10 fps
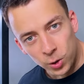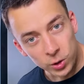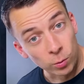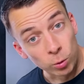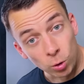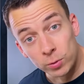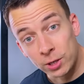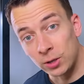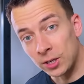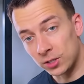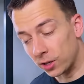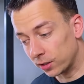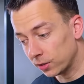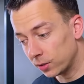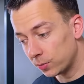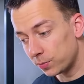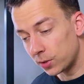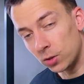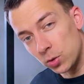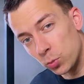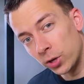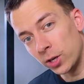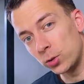Okay, we're all ready to get started. Now this morning I